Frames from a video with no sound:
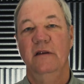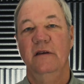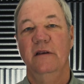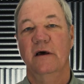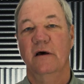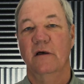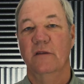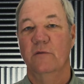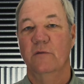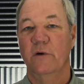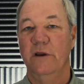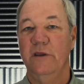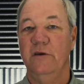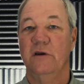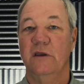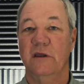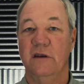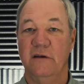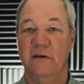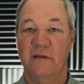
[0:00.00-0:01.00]
Now, the way you
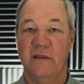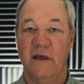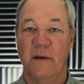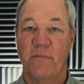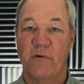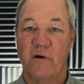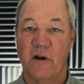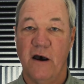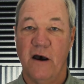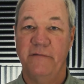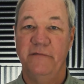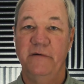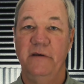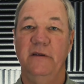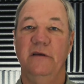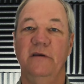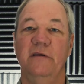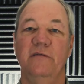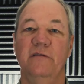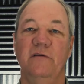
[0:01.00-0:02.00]
get into that profit
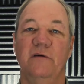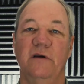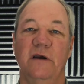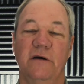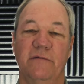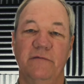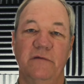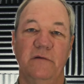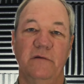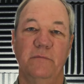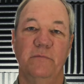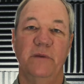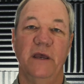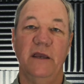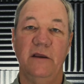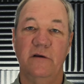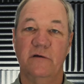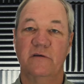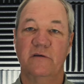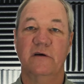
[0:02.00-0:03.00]
is you have to
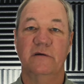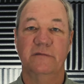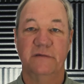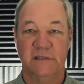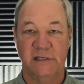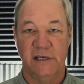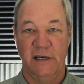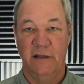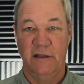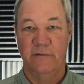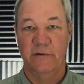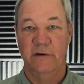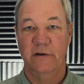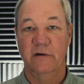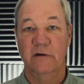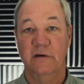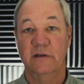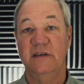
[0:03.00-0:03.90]
pay yourself a salary,